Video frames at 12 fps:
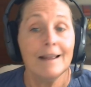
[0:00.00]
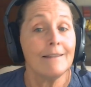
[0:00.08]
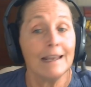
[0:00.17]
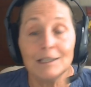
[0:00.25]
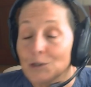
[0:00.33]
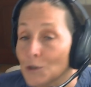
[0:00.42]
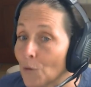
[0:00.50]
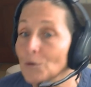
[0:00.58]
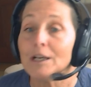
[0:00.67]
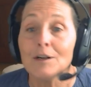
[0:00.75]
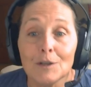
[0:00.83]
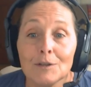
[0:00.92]
They
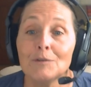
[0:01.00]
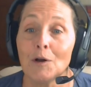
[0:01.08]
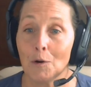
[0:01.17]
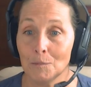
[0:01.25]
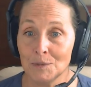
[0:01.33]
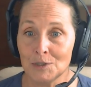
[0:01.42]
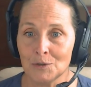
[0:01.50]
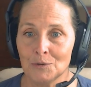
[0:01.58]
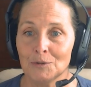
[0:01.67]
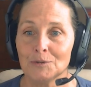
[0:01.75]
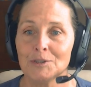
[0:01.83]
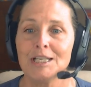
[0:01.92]
don't include
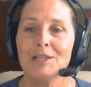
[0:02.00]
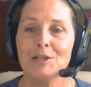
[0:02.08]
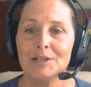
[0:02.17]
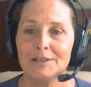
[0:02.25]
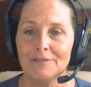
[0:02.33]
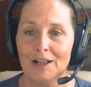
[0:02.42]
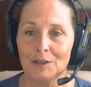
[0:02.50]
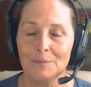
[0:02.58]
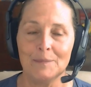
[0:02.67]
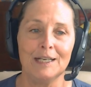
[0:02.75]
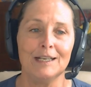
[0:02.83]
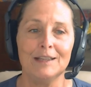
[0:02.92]
homeschoolers in the
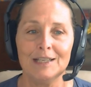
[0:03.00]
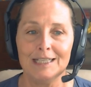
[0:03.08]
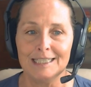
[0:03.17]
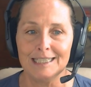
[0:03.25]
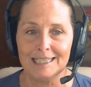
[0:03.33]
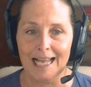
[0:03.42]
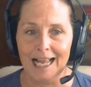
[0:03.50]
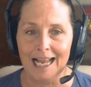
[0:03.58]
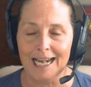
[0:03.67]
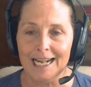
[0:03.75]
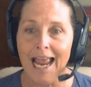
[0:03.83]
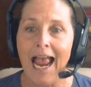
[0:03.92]
development and the
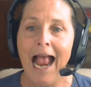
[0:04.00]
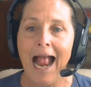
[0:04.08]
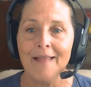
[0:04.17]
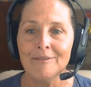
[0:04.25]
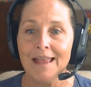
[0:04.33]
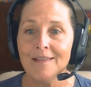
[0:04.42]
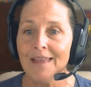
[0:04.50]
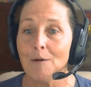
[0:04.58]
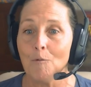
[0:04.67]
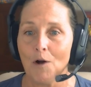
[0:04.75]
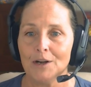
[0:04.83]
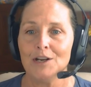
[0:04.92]
design, and then they
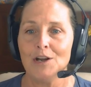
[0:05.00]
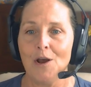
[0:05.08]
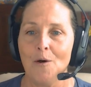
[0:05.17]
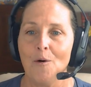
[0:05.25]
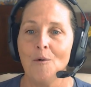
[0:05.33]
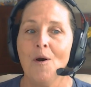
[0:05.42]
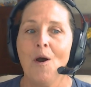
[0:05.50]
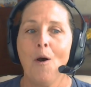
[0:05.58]
want to know